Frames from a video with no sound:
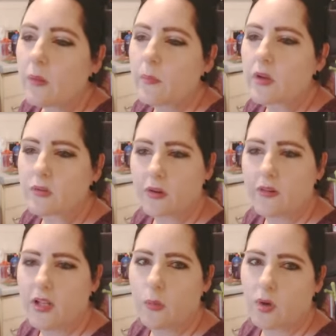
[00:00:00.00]
because I
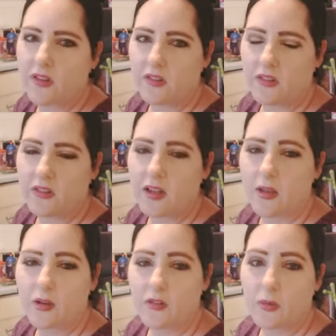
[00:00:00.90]
really wanted to see it,
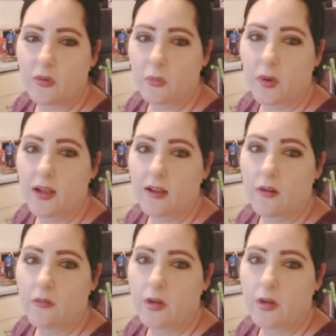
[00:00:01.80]
because it was where